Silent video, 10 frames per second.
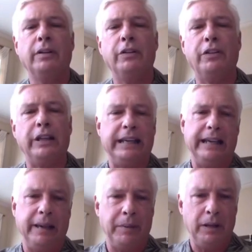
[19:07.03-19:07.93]

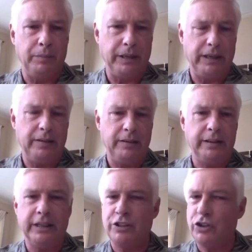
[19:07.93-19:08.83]
the MLB.
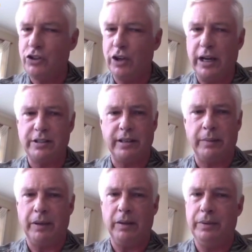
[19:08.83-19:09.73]
It's just
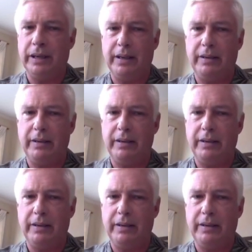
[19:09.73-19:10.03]
MLB.